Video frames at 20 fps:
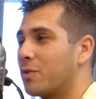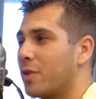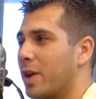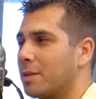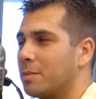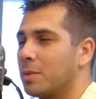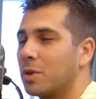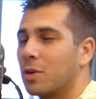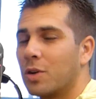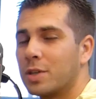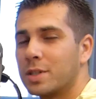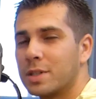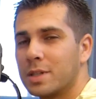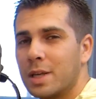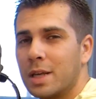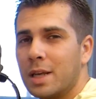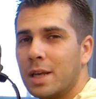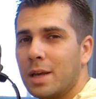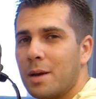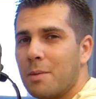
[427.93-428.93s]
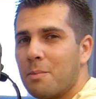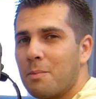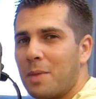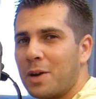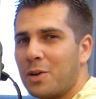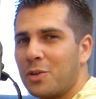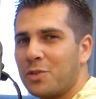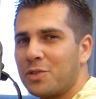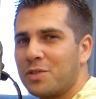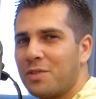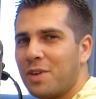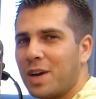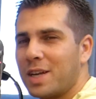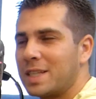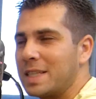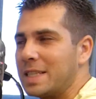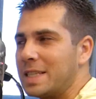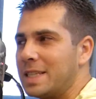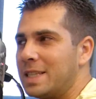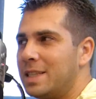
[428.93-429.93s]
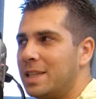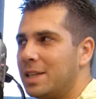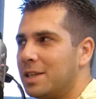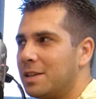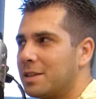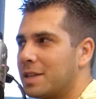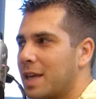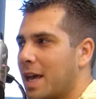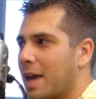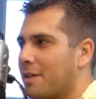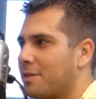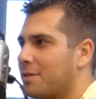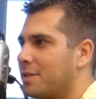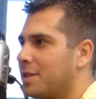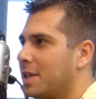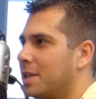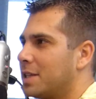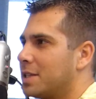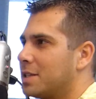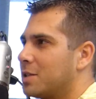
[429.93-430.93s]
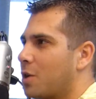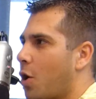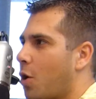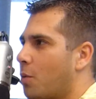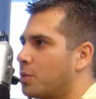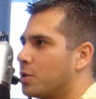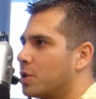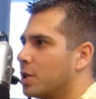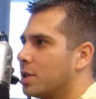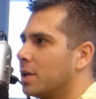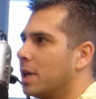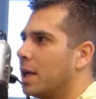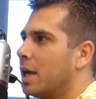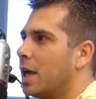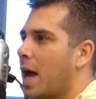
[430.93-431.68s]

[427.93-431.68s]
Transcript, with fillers: great because my old device didn't have this option.